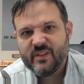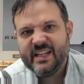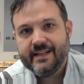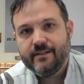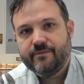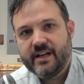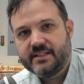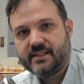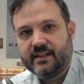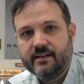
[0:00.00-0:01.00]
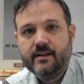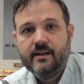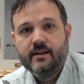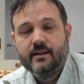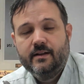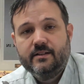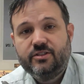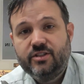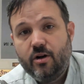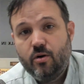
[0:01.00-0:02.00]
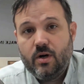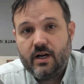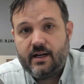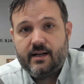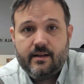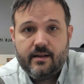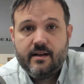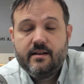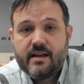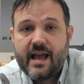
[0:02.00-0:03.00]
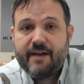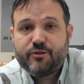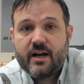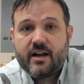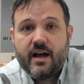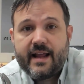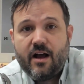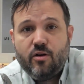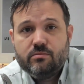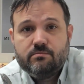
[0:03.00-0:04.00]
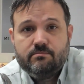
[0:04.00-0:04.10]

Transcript: in investing. So after I got out,